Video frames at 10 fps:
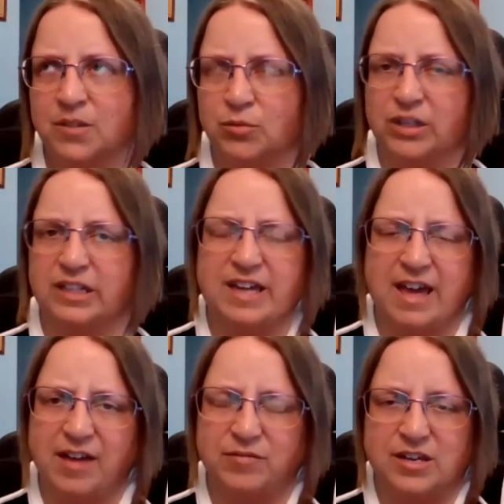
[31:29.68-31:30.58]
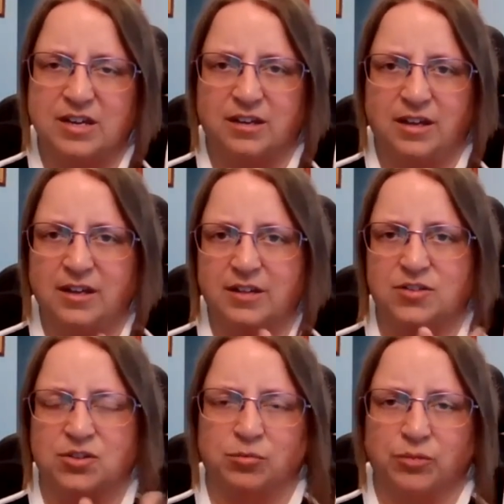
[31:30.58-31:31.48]
really heavy
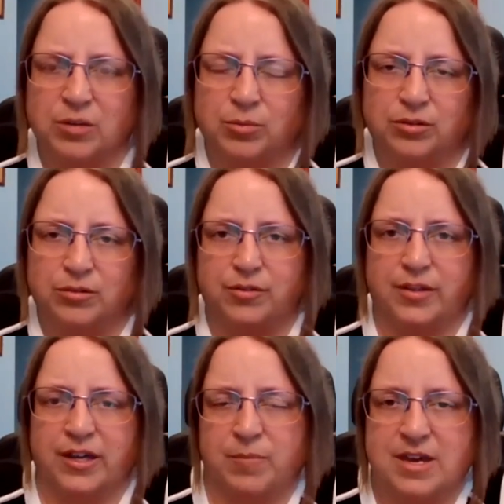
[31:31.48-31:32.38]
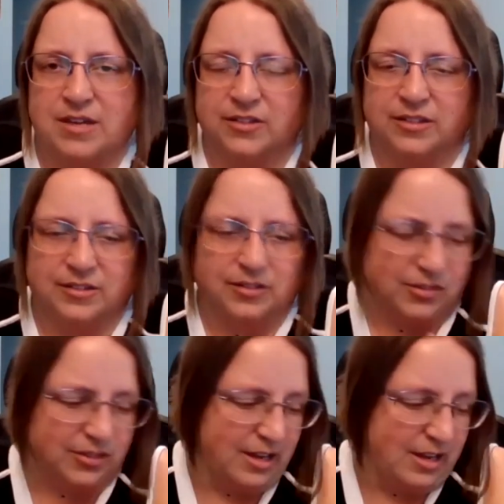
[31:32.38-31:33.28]
cerebral think
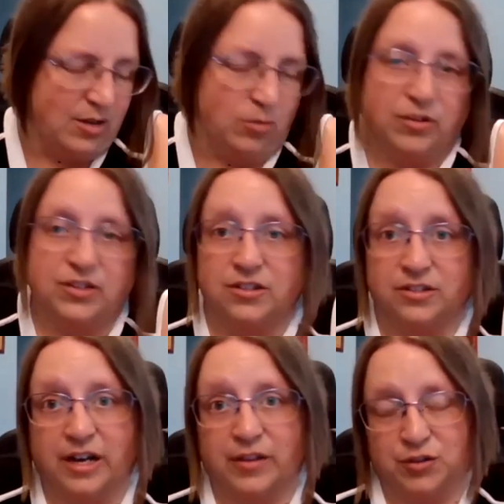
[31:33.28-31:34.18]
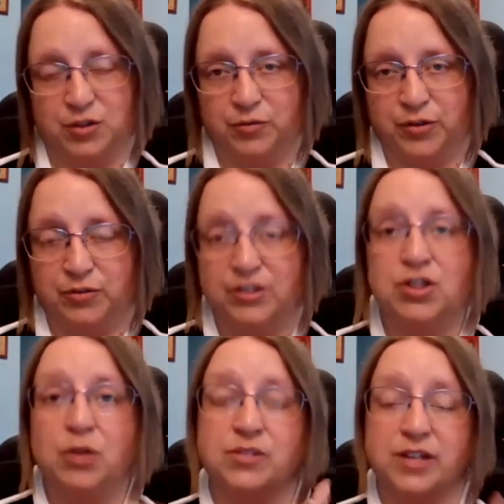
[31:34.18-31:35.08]
pieces, well, this is not the show for you.
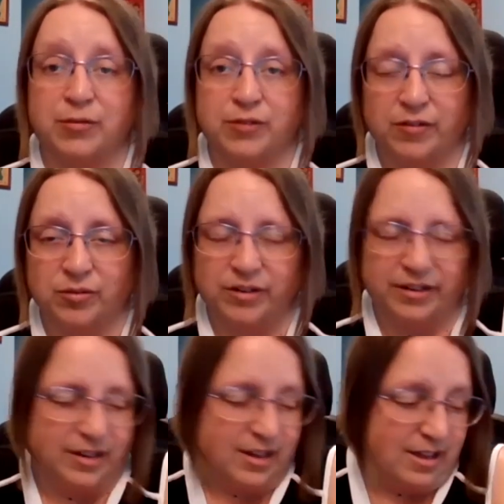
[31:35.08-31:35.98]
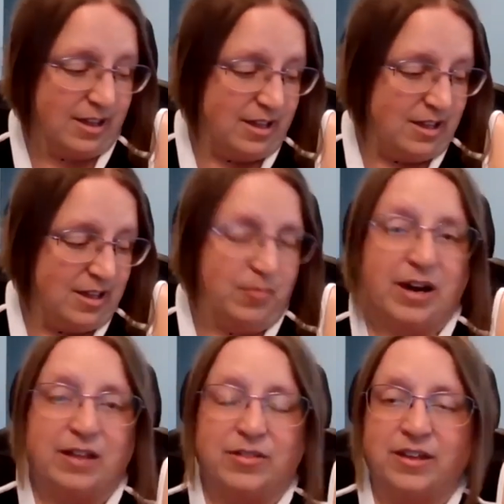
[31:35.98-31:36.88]
This show is not for everyone.
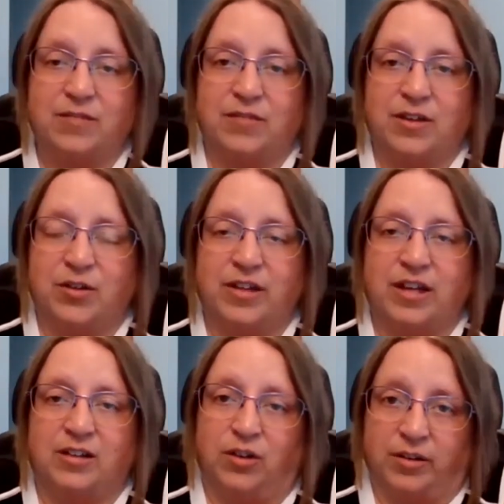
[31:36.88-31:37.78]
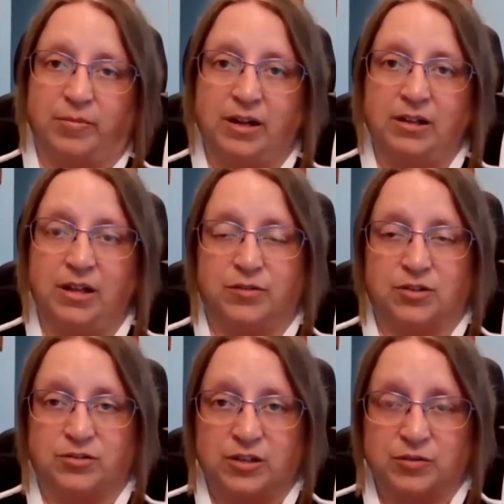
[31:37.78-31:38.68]
But I think if you're like, look, my life
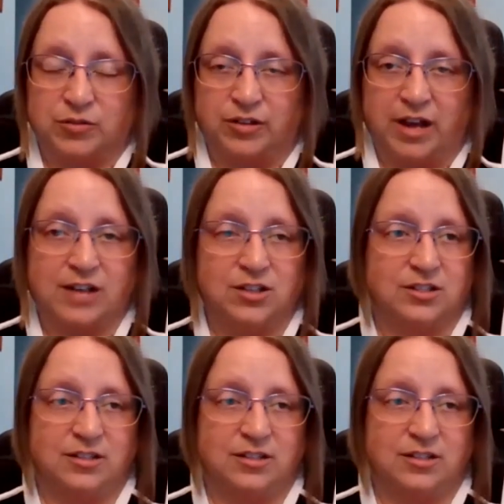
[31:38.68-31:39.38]
is stressful. I